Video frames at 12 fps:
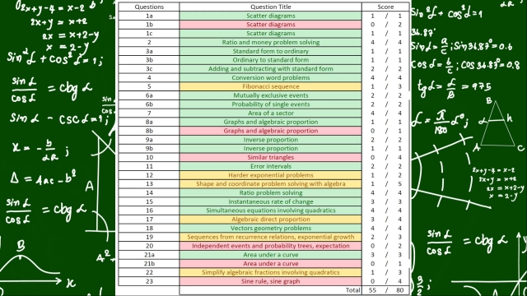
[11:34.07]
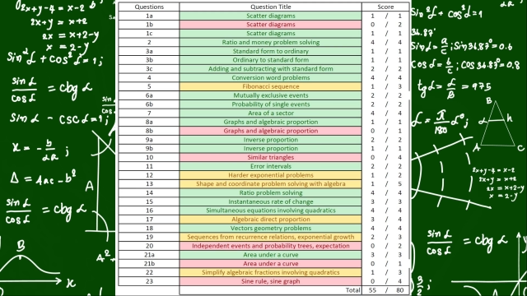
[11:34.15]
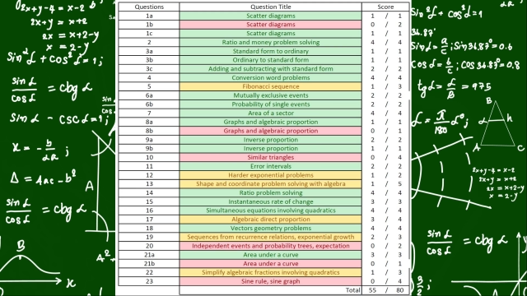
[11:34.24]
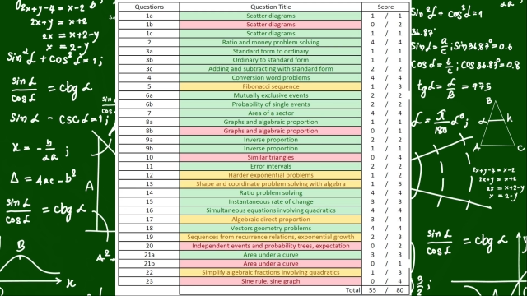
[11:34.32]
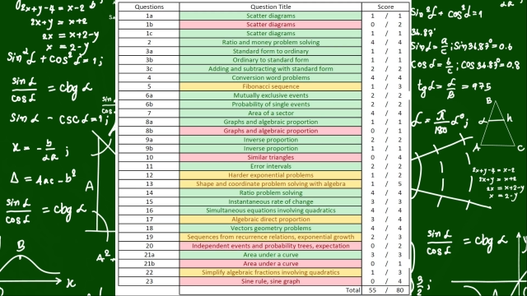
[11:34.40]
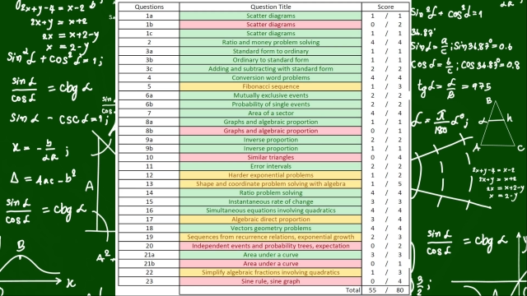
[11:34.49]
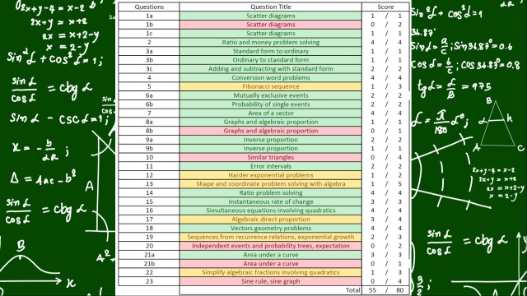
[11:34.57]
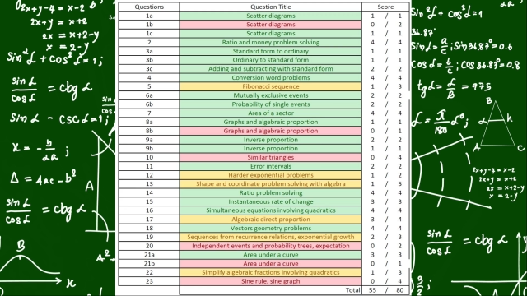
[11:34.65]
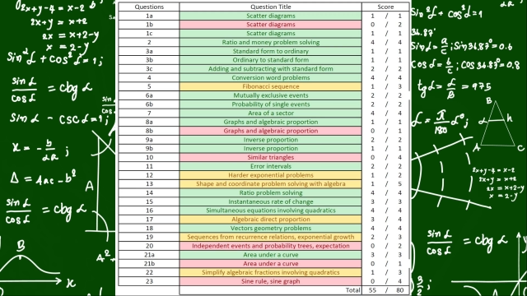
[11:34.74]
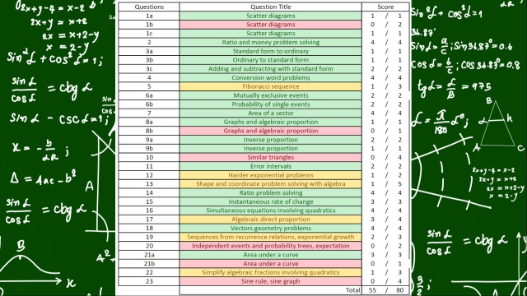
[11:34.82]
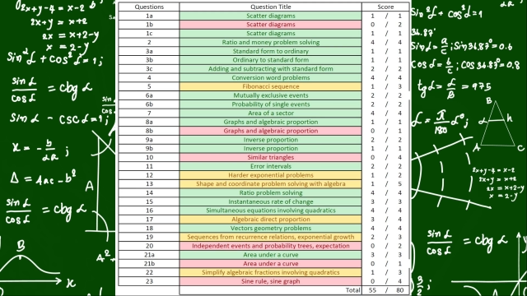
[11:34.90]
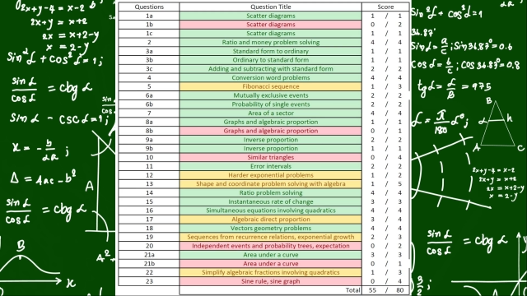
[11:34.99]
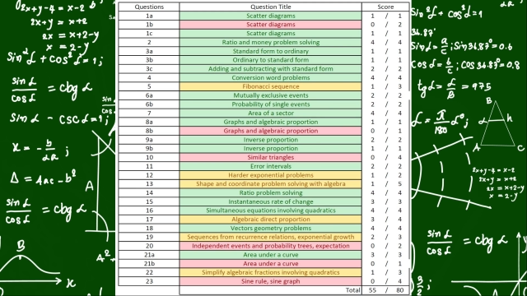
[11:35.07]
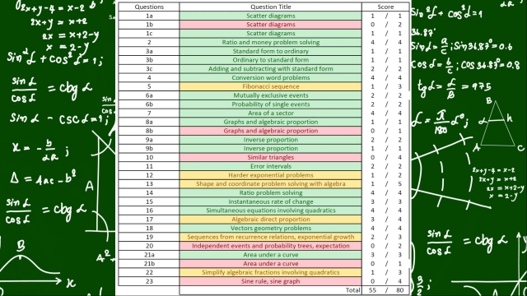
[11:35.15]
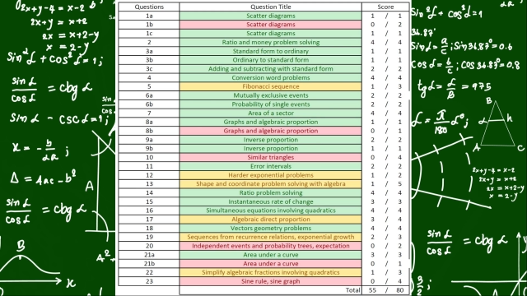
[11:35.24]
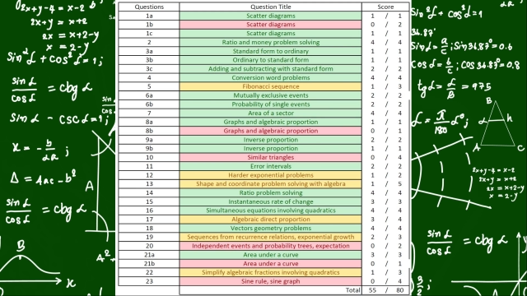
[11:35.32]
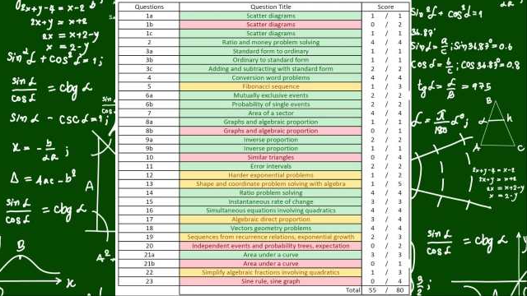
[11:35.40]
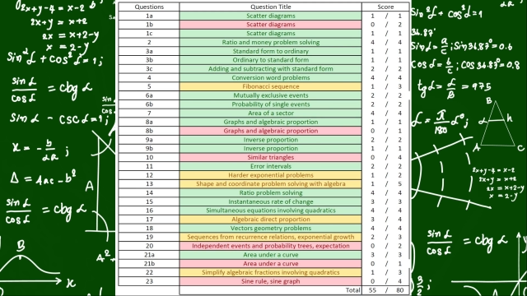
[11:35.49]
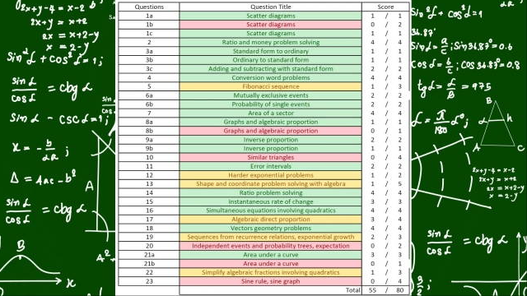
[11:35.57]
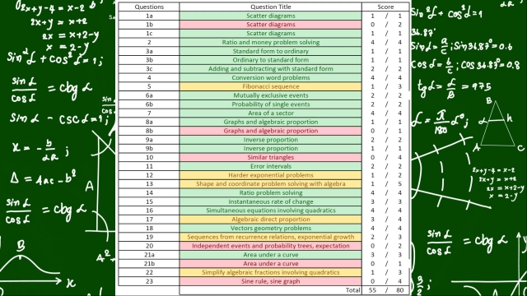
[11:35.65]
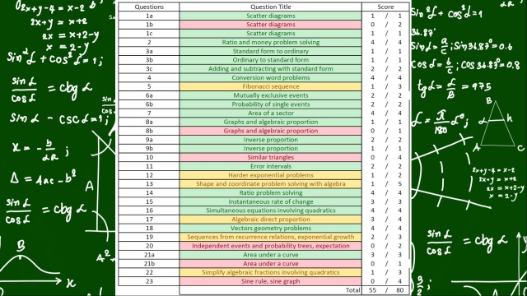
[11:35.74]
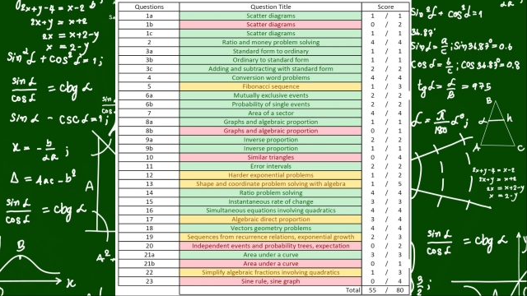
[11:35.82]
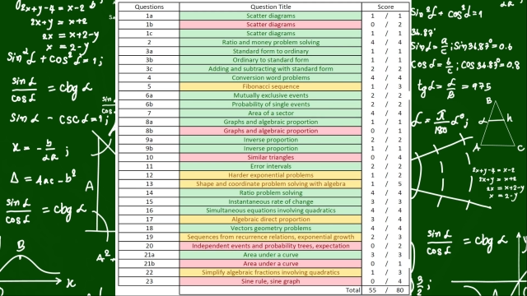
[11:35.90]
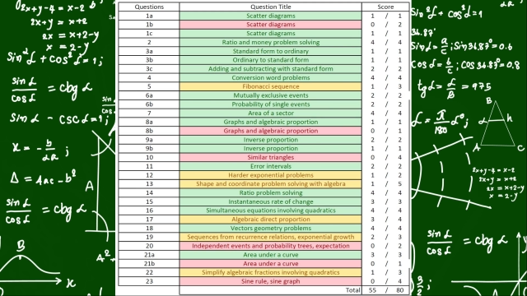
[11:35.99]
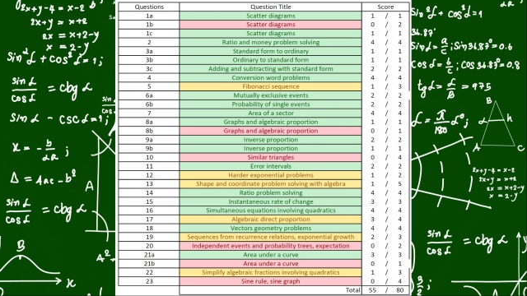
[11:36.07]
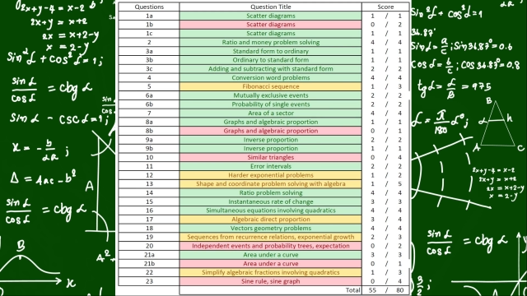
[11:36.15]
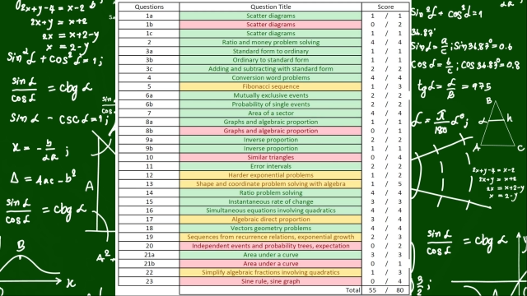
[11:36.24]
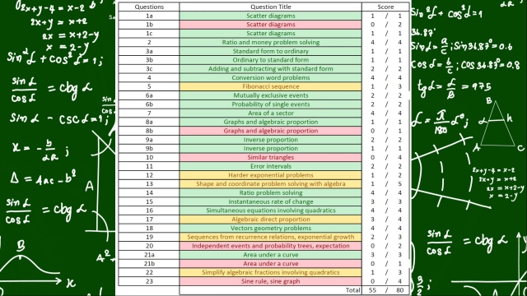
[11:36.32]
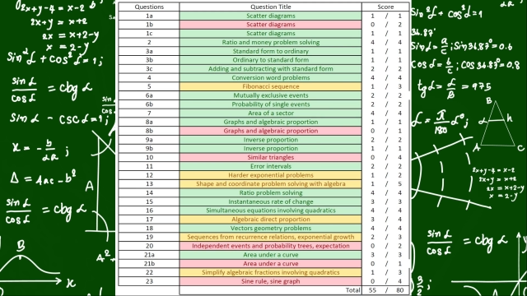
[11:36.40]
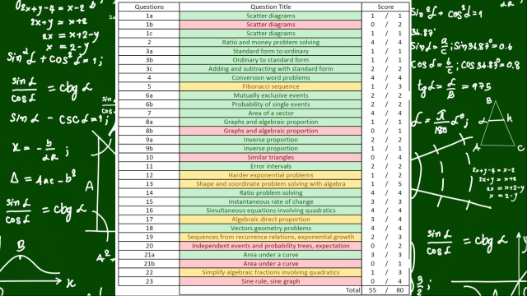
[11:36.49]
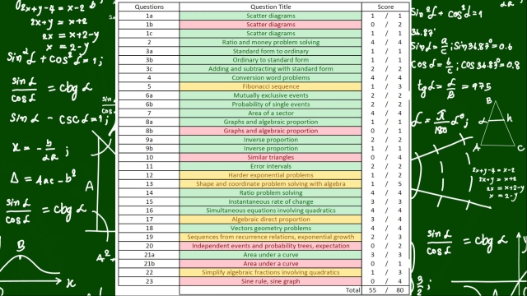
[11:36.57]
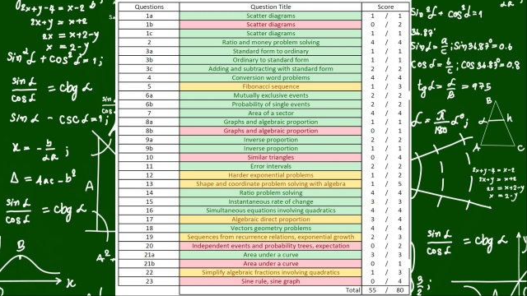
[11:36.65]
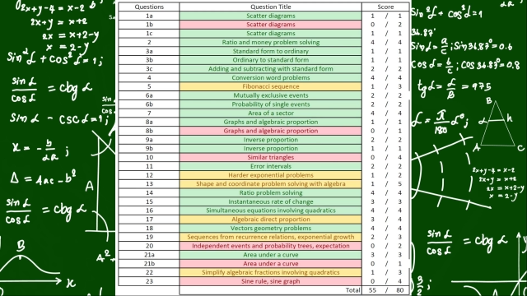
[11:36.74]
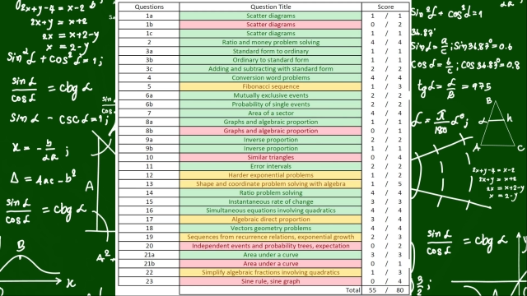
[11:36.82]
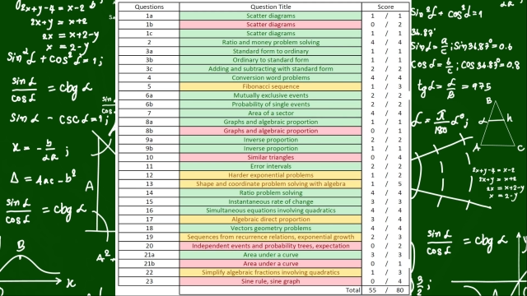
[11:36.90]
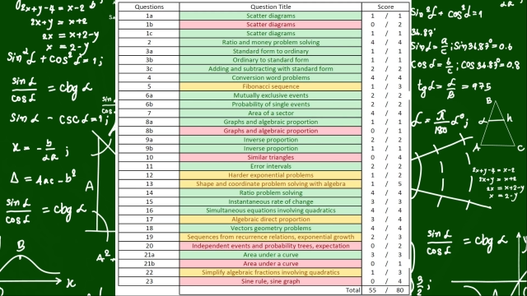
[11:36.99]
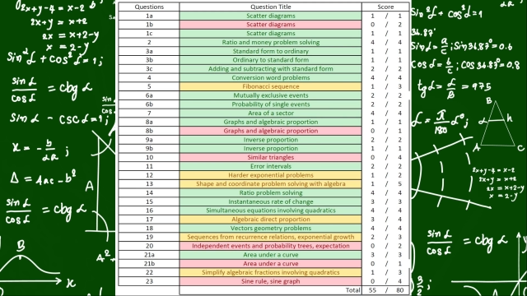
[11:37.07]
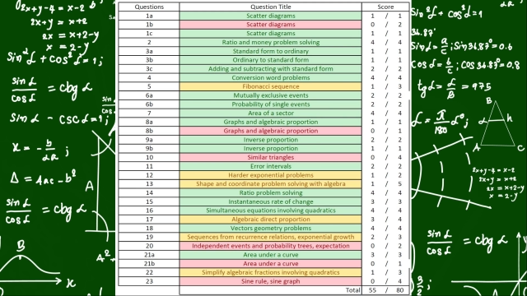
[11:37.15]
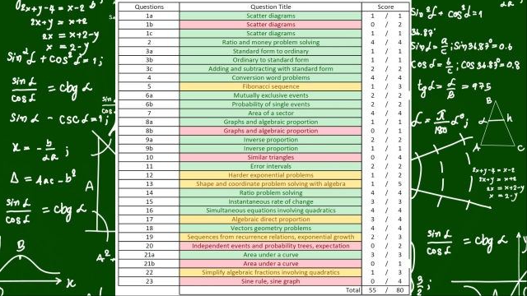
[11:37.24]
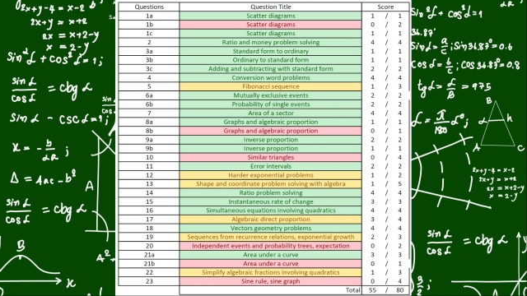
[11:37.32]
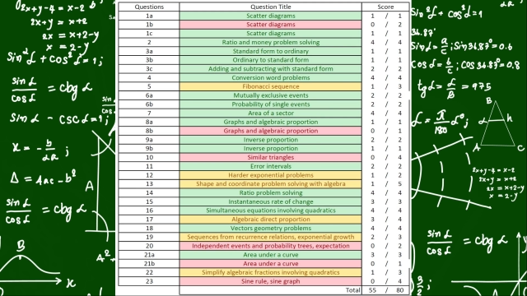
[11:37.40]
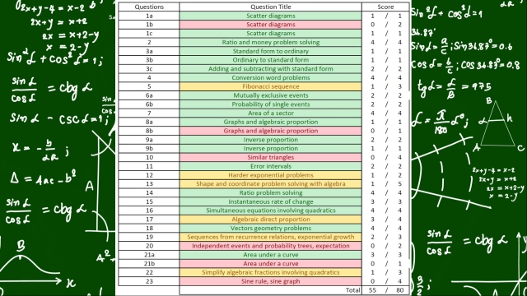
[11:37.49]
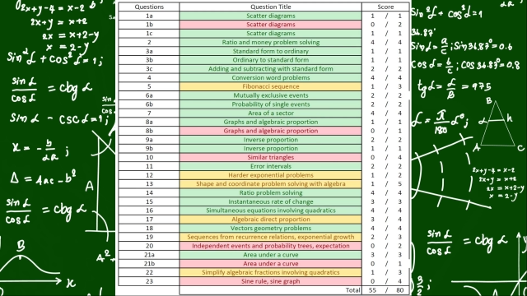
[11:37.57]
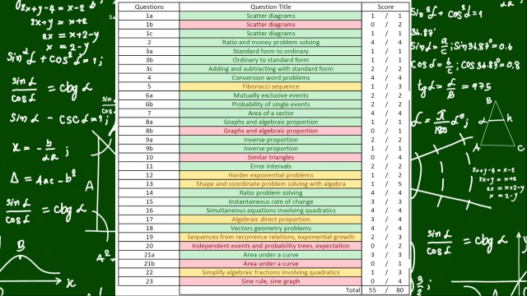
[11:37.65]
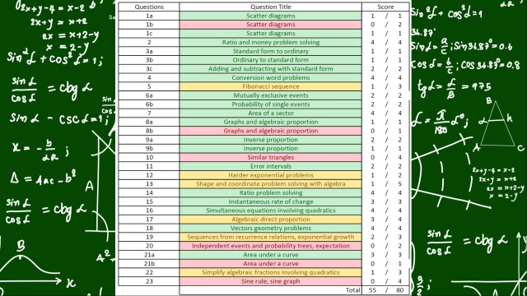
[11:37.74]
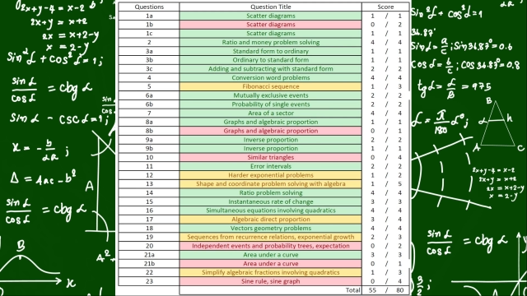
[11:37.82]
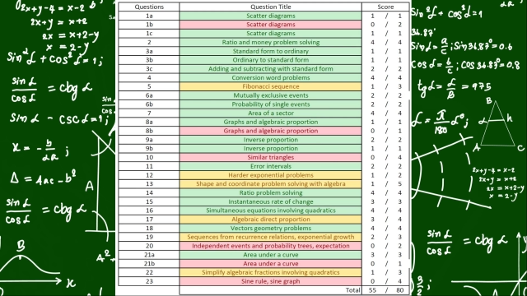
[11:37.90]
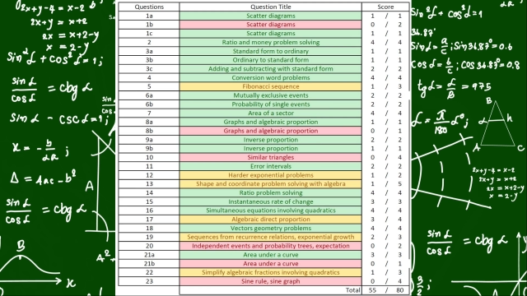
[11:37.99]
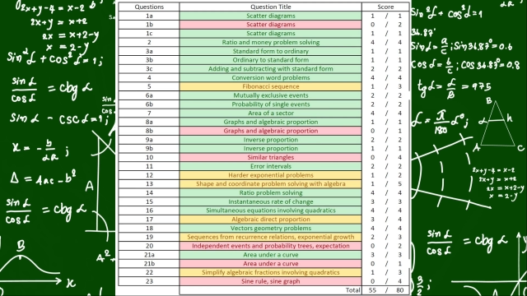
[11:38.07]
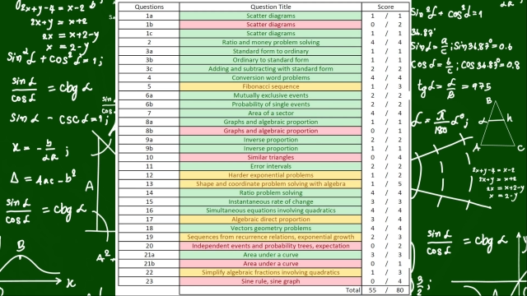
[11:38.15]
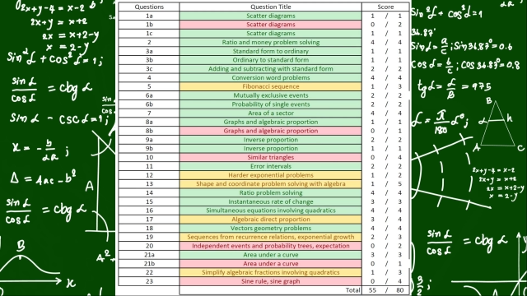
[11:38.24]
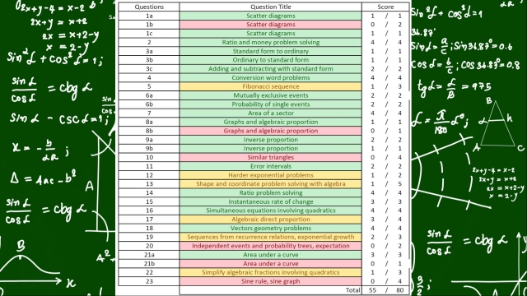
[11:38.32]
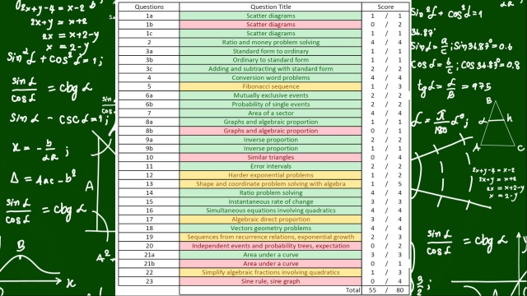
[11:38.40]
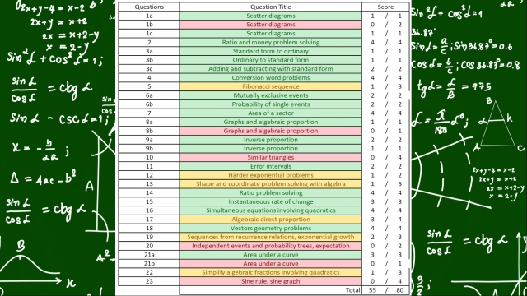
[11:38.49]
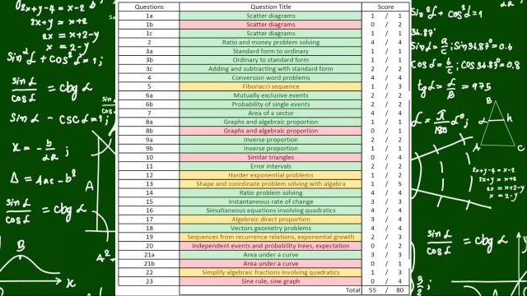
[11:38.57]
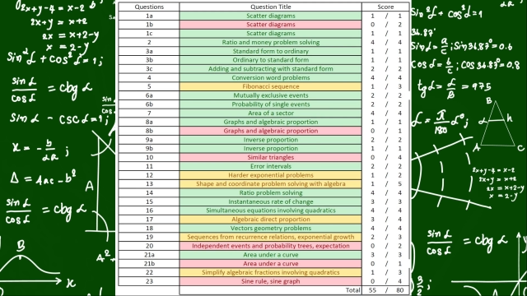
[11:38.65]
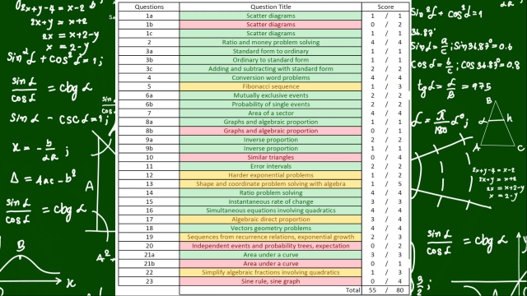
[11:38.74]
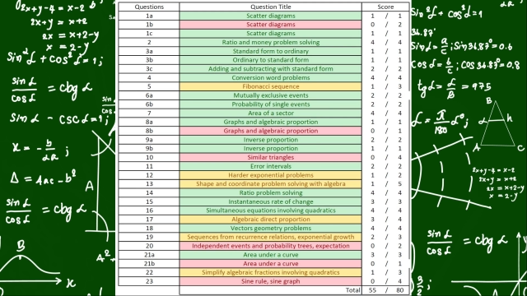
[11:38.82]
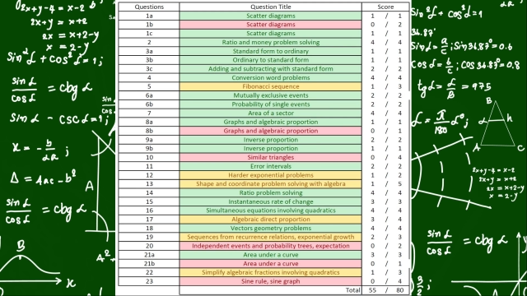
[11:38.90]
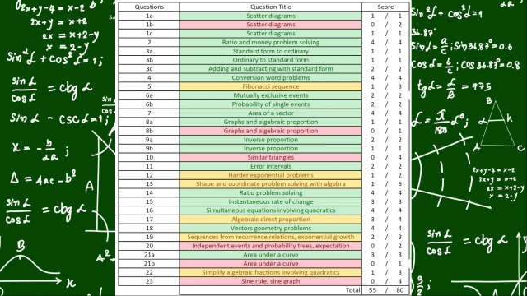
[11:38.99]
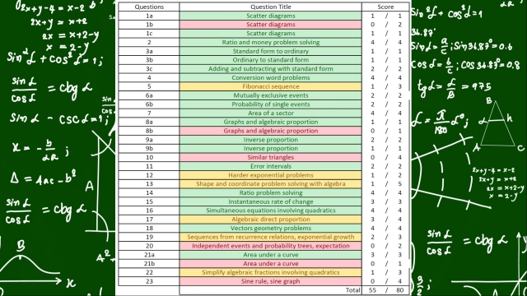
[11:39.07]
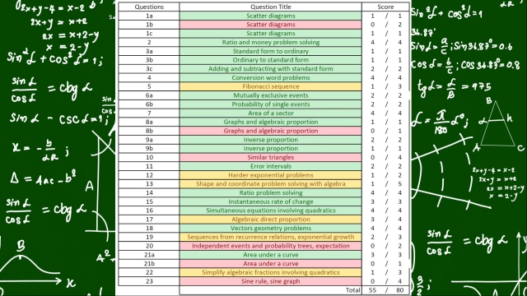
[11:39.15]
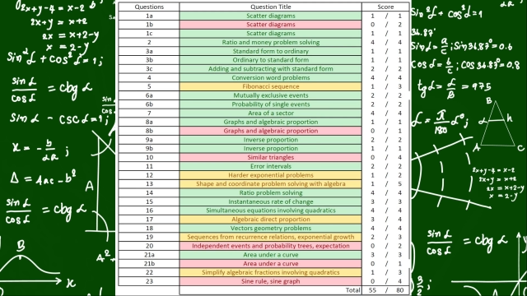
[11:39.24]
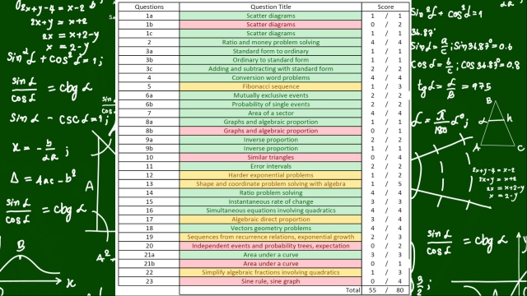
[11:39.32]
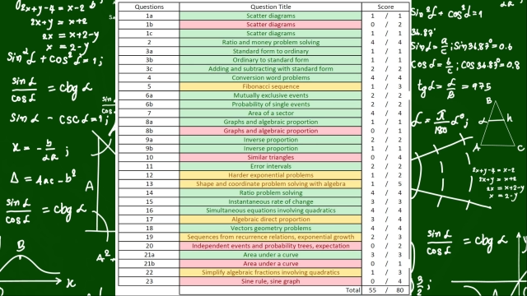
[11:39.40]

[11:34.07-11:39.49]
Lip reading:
No face is visible, so there are no lips to read.